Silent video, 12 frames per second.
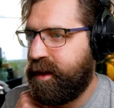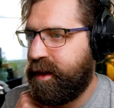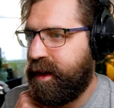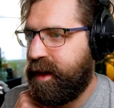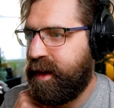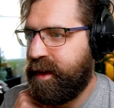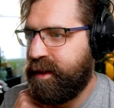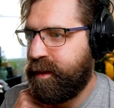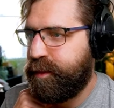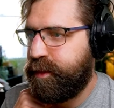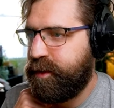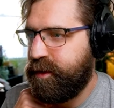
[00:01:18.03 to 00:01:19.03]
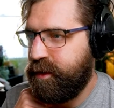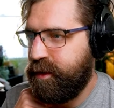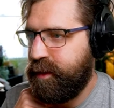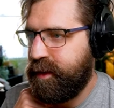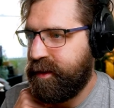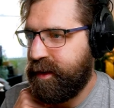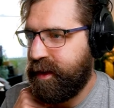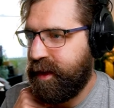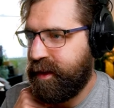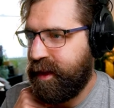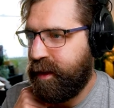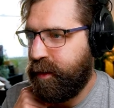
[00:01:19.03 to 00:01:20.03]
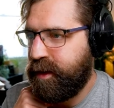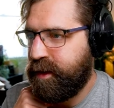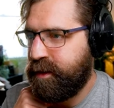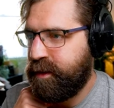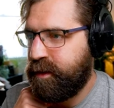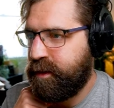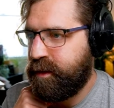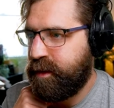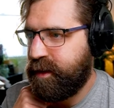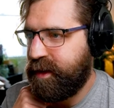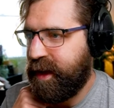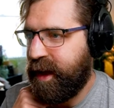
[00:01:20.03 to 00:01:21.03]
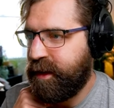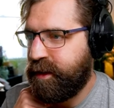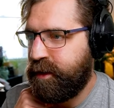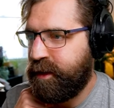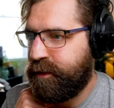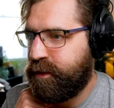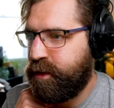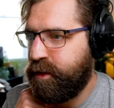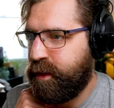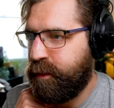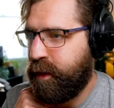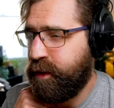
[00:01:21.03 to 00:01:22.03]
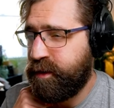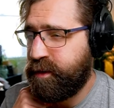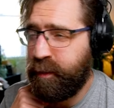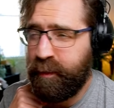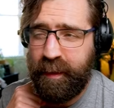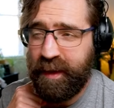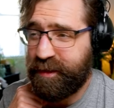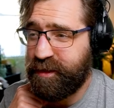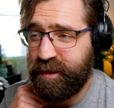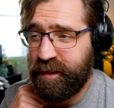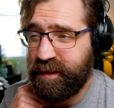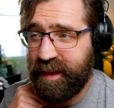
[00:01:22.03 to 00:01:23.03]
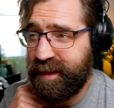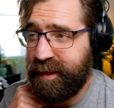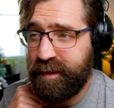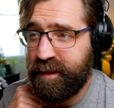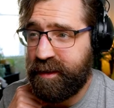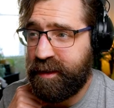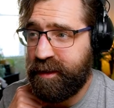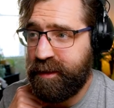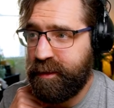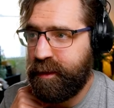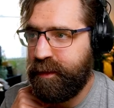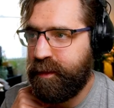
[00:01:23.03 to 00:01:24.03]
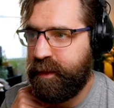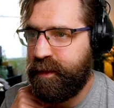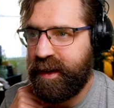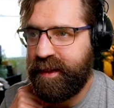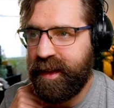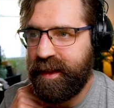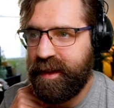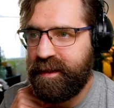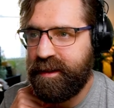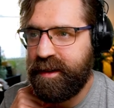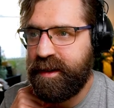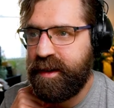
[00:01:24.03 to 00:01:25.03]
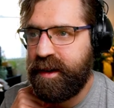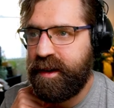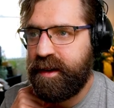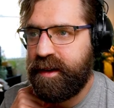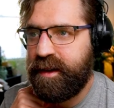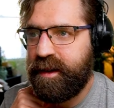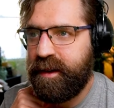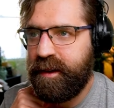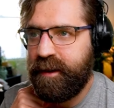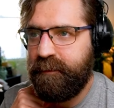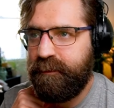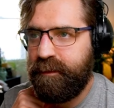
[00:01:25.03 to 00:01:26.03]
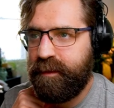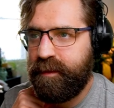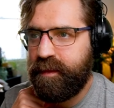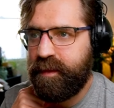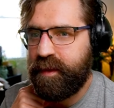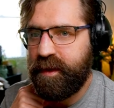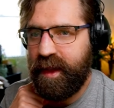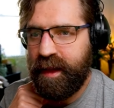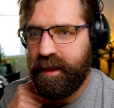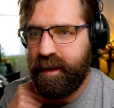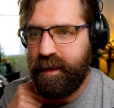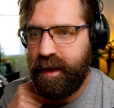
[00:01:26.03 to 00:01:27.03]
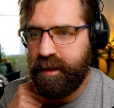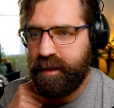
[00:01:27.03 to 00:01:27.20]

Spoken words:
And I presume, is it like that where you can, yeah, you can only have 2 at most. Well, maybe that's just because that's limited to 2. We'll find out later. Do that, there we go.